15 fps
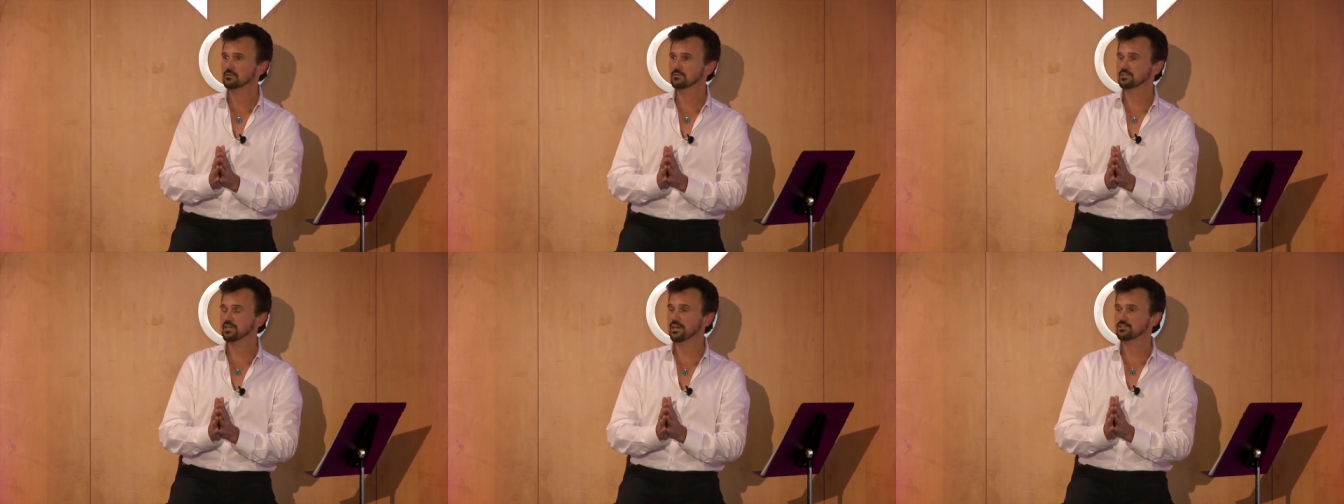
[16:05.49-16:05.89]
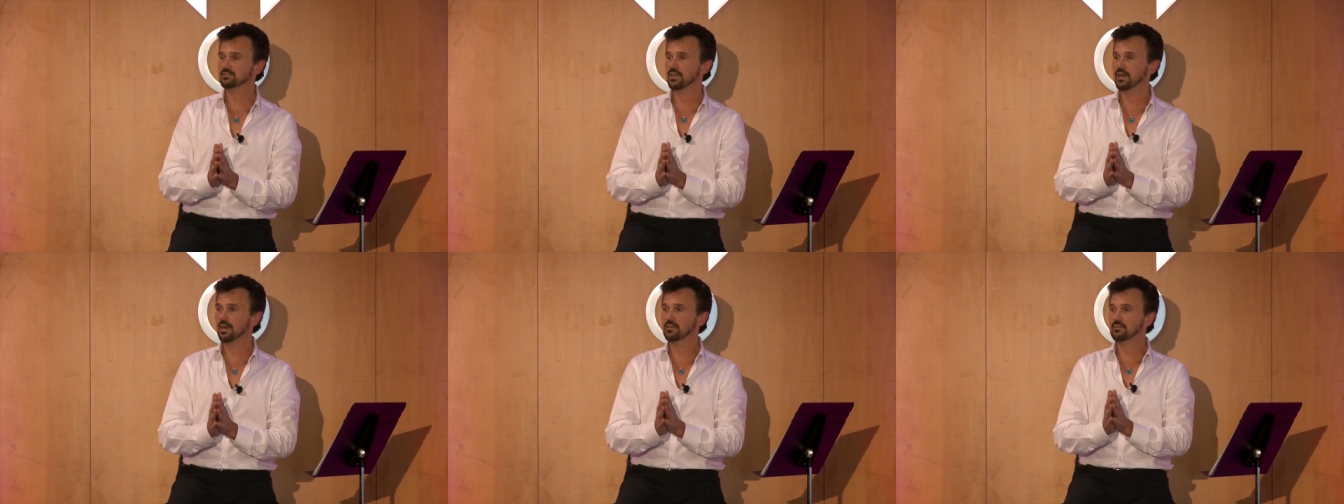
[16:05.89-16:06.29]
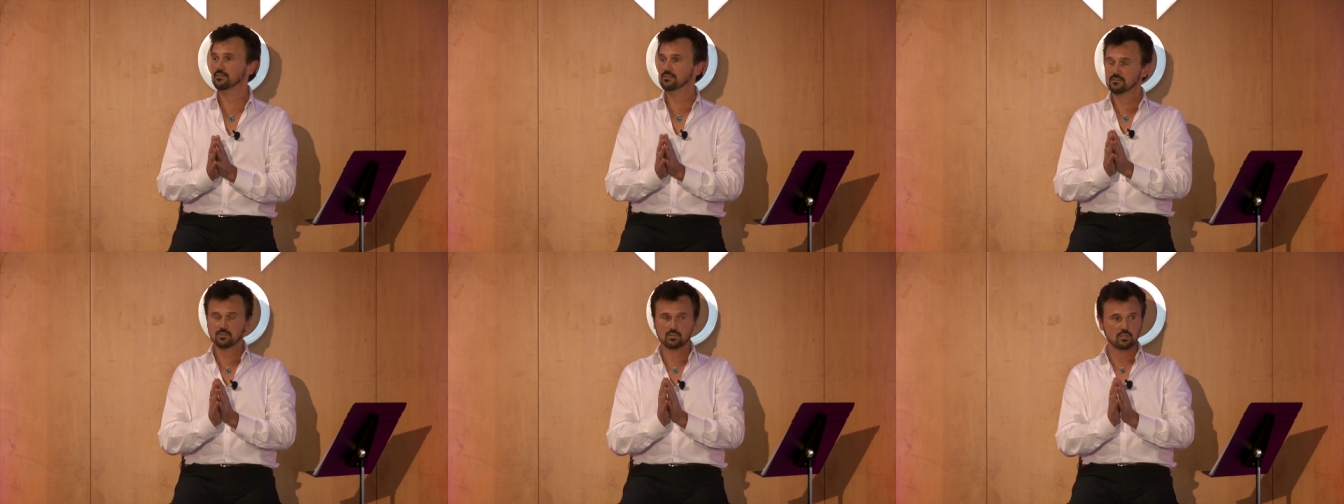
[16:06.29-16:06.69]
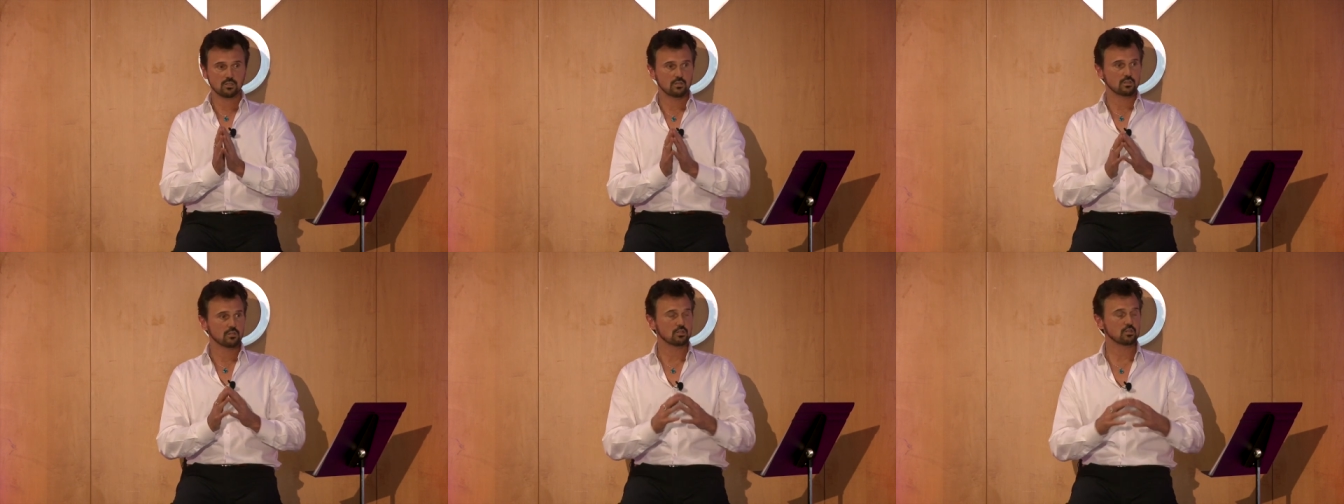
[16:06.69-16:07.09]
says that
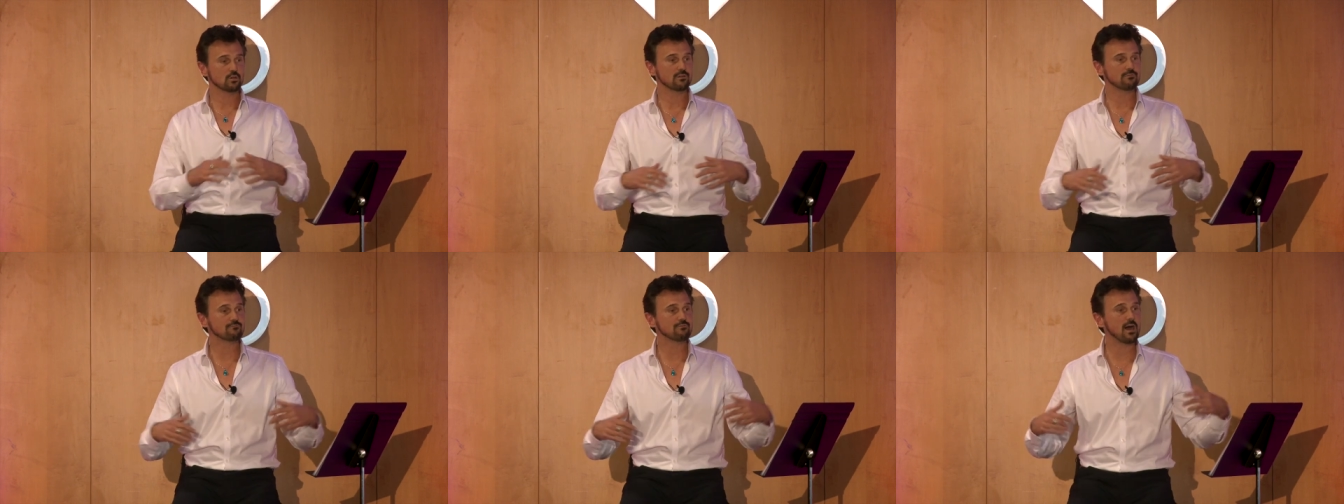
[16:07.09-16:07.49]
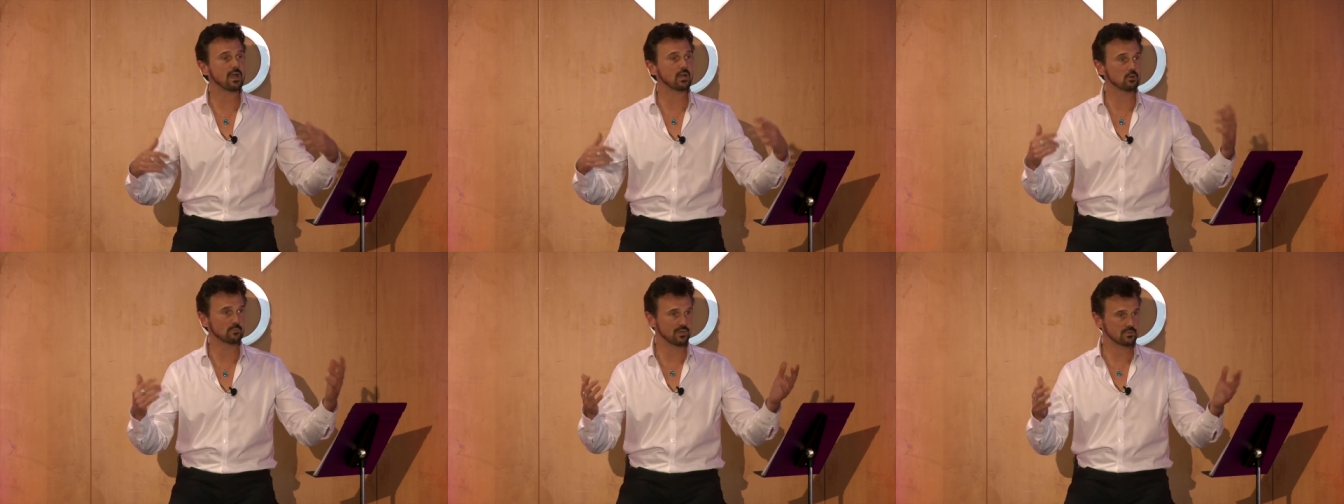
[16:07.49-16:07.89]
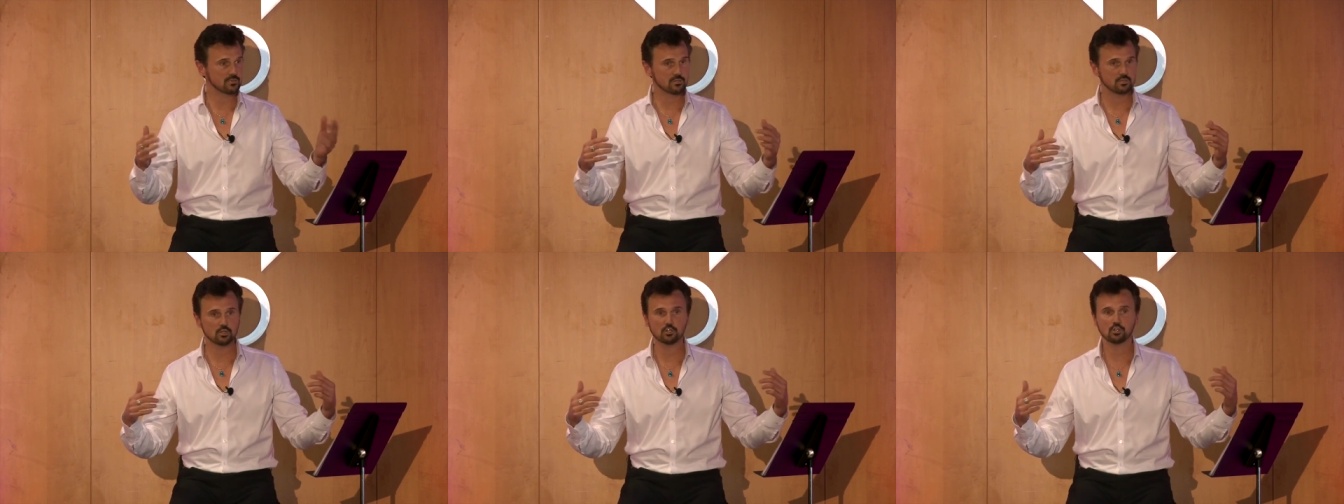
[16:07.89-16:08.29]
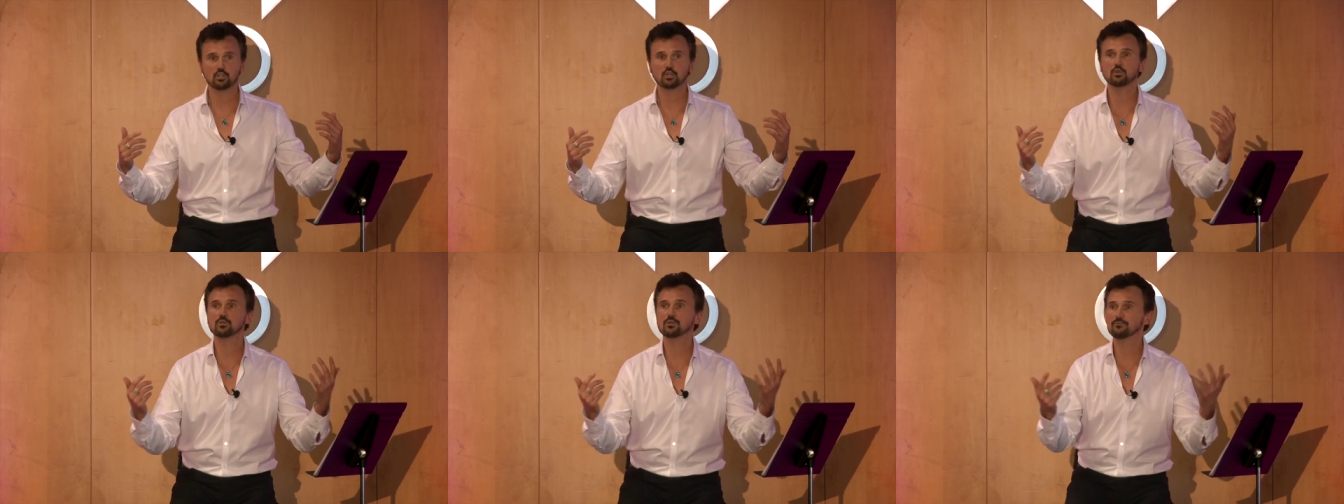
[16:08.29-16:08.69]
your environment, your
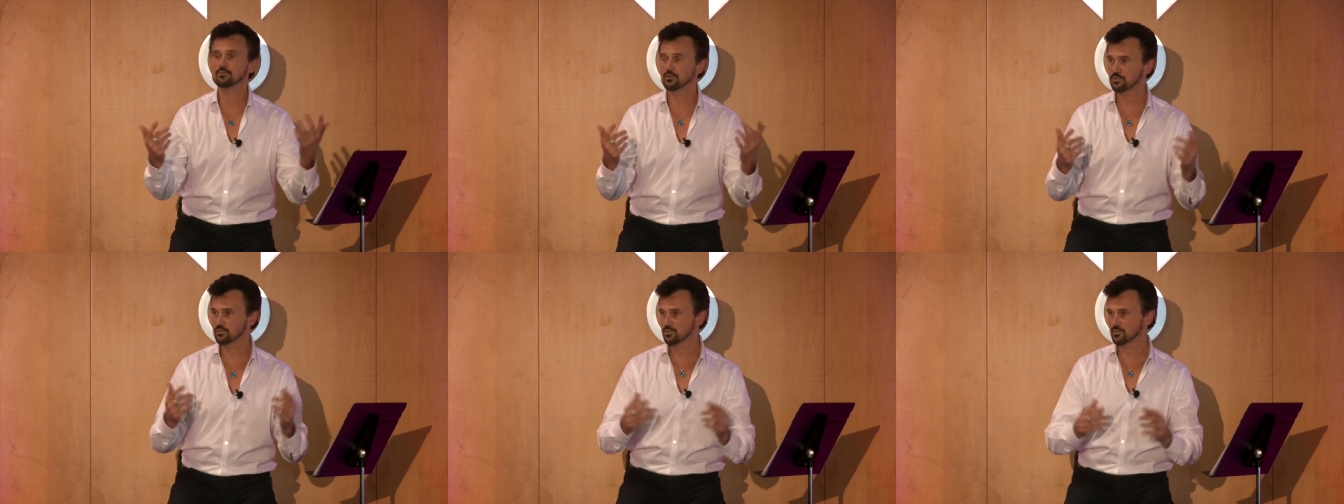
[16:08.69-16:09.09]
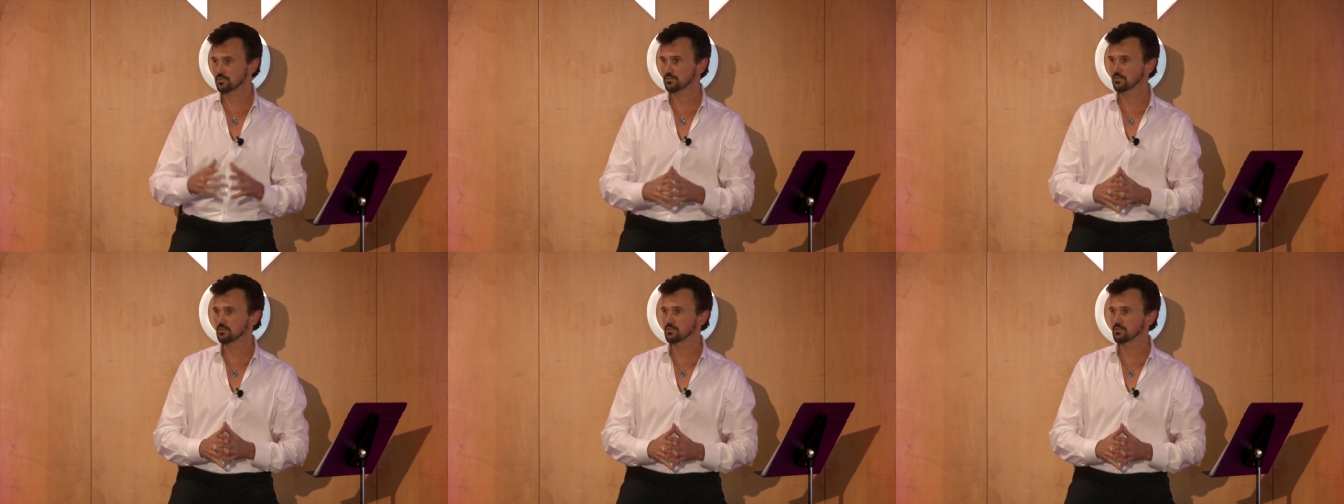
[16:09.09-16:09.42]
universe,